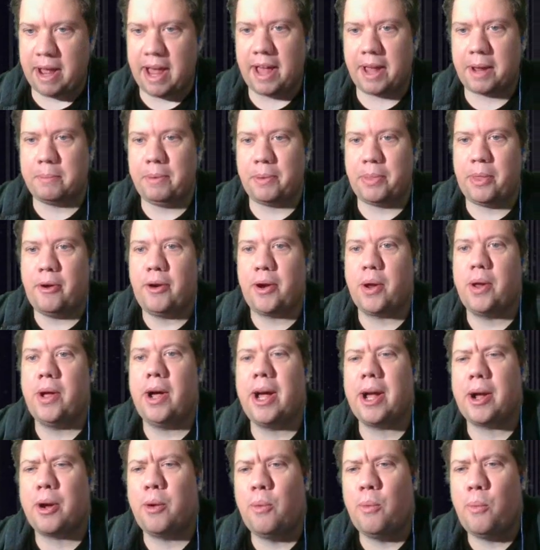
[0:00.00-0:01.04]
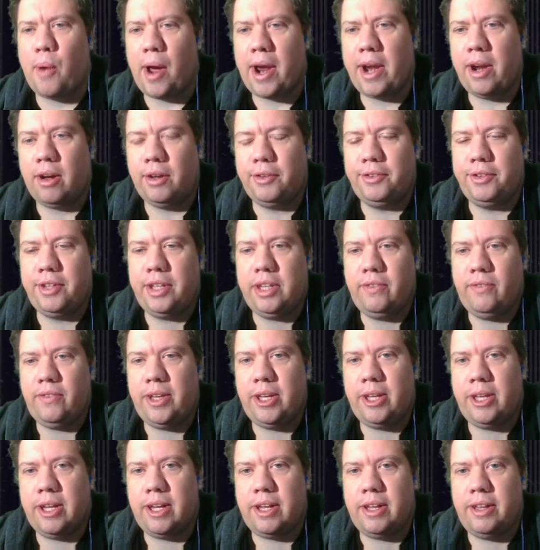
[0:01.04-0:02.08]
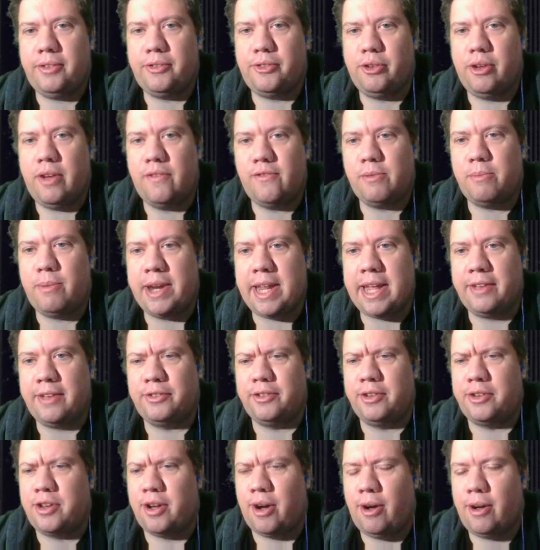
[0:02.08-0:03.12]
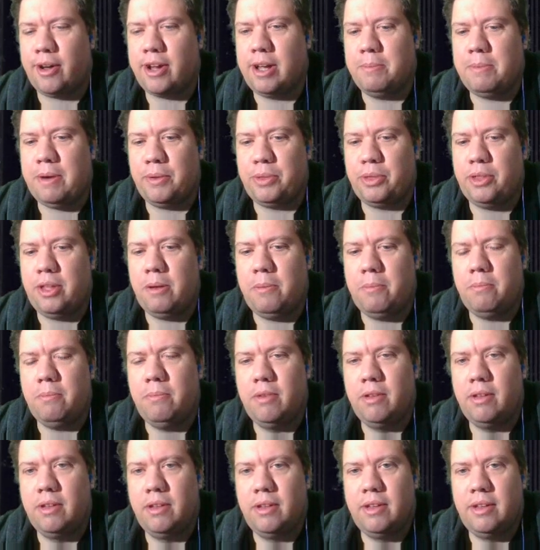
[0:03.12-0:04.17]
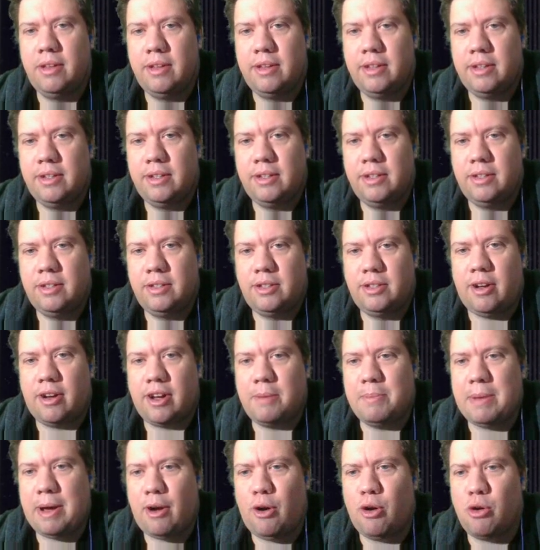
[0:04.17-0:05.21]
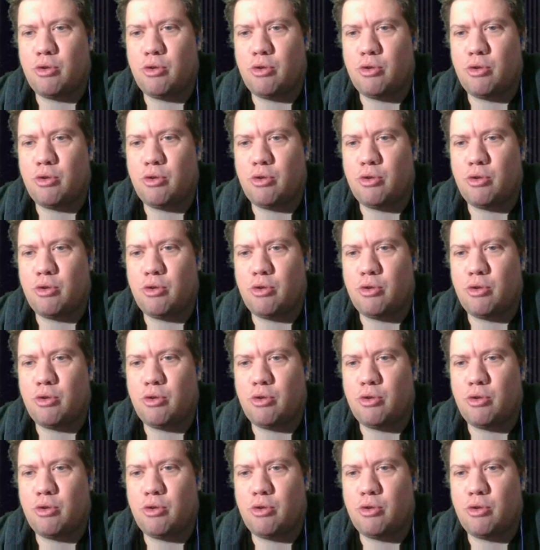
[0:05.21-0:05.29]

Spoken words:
back, but they're not quite on TV yet, so everybody has to talk about them. Talk about